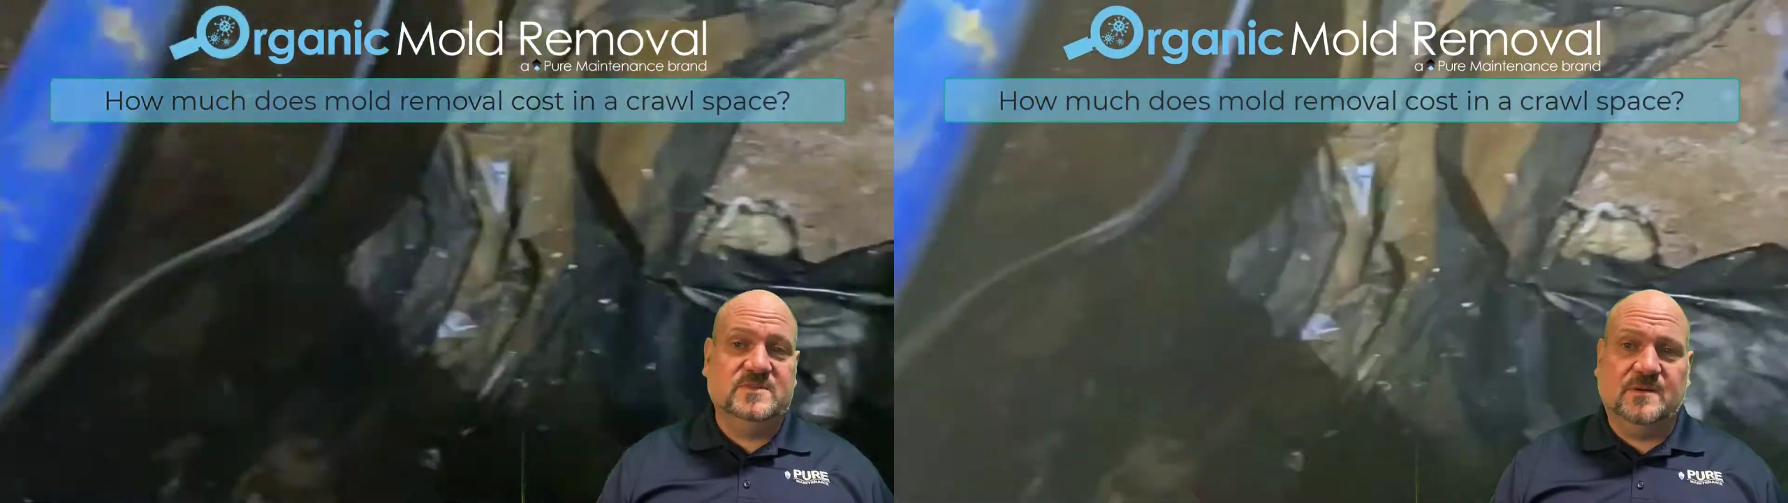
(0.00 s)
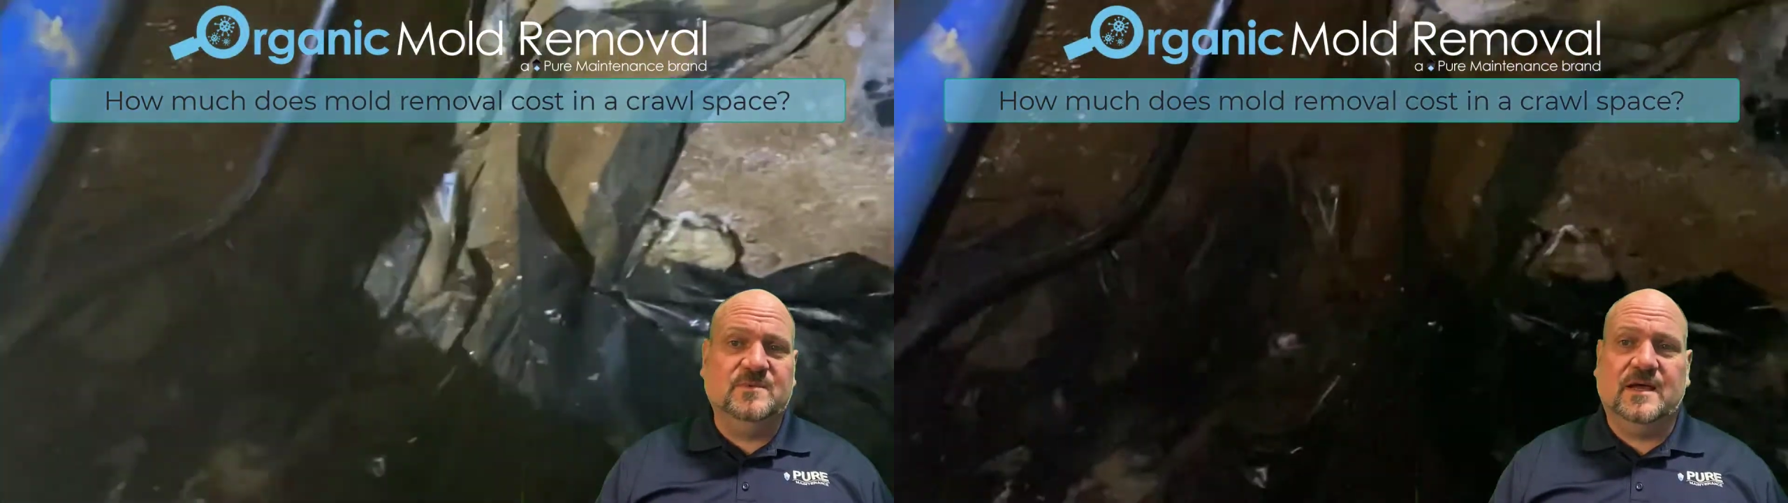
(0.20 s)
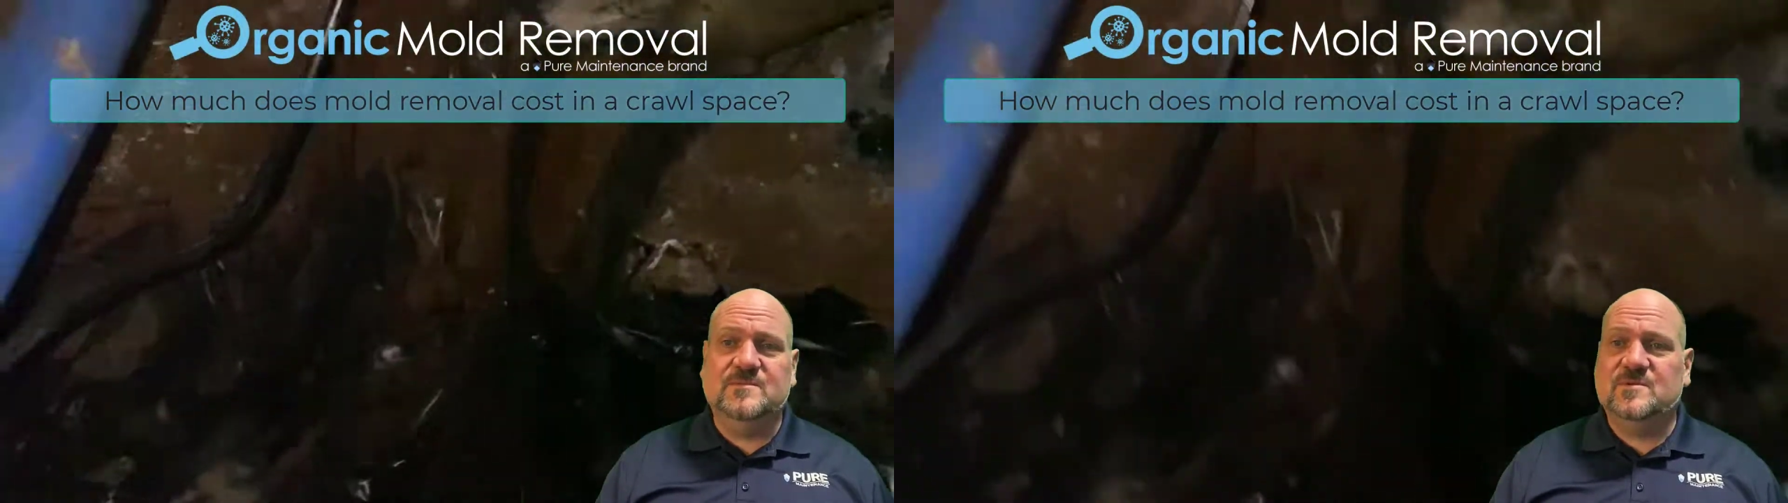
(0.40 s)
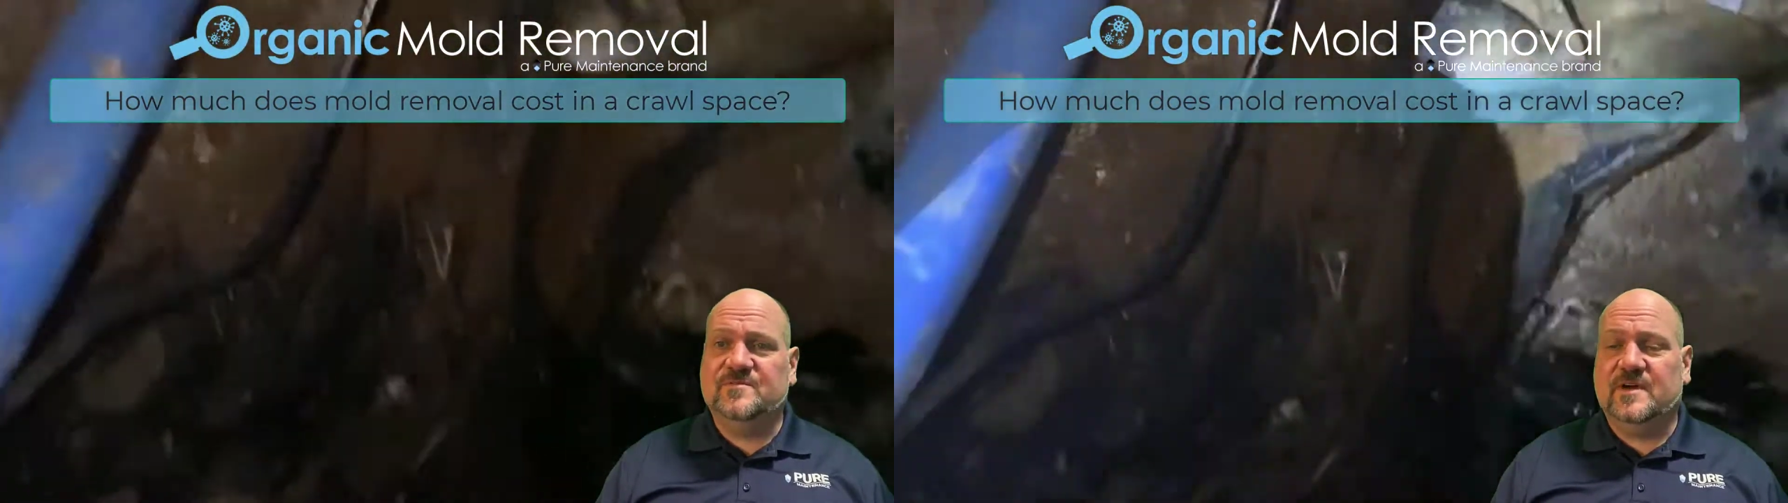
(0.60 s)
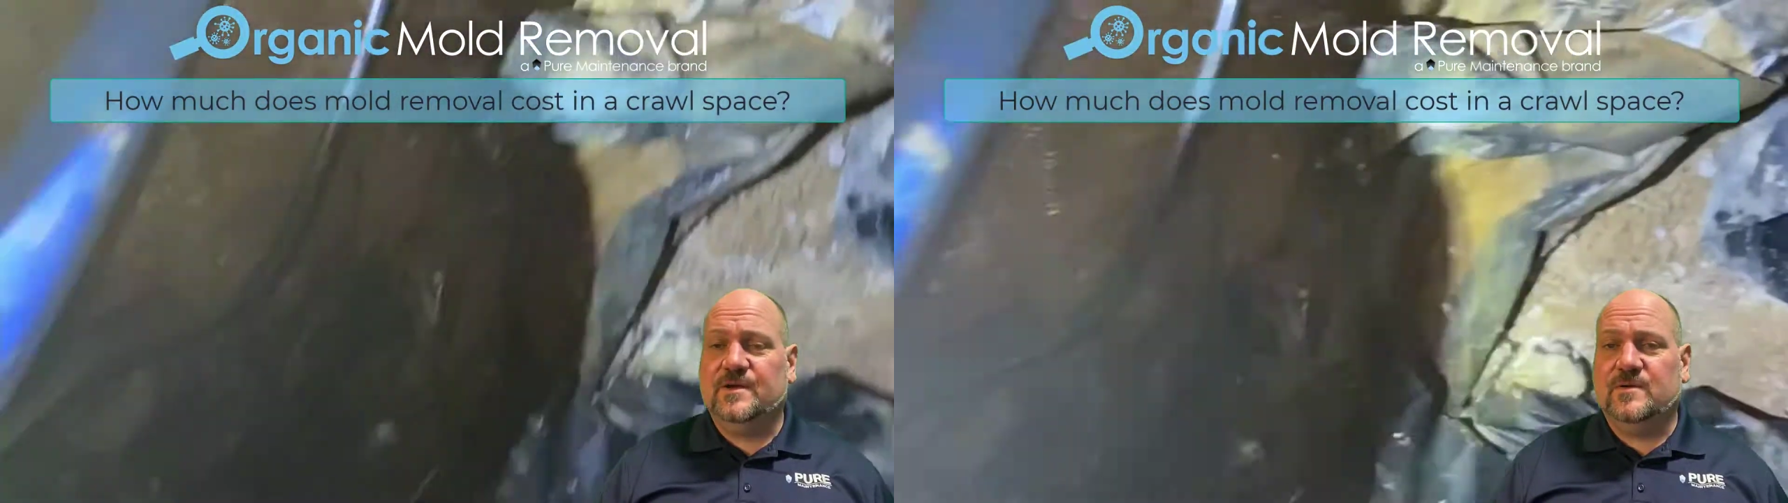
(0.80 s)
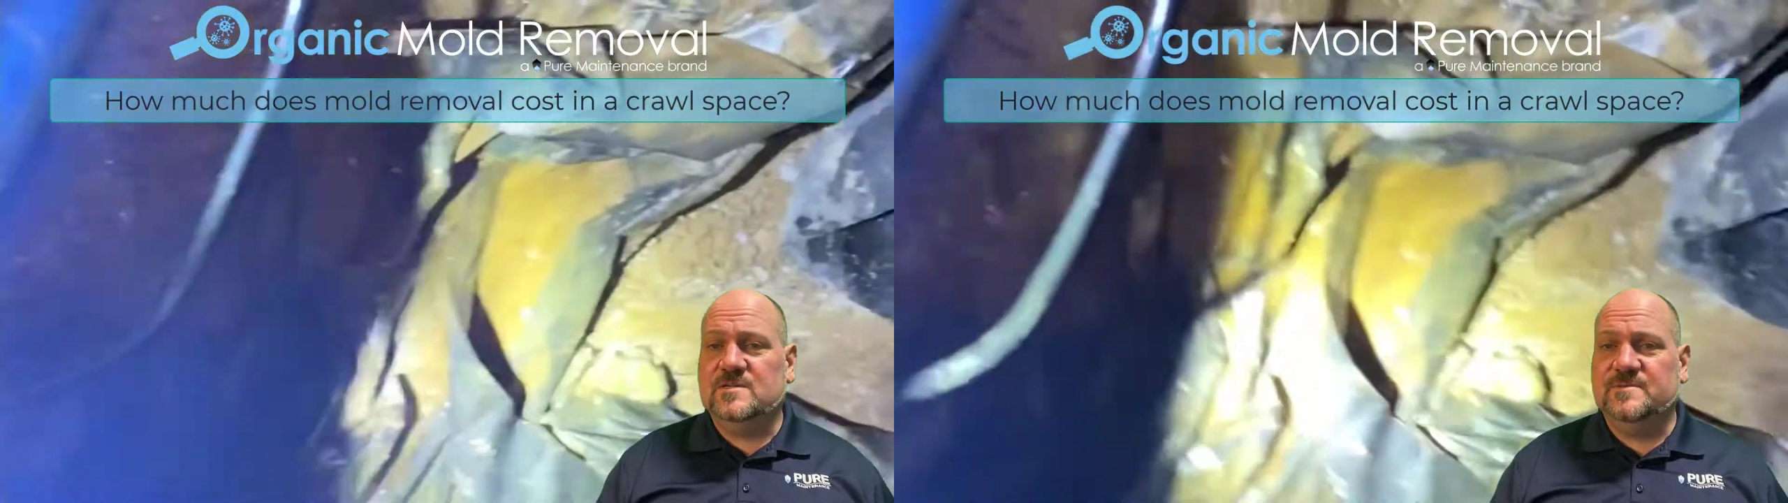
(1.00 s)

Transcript: sometimes we find crawl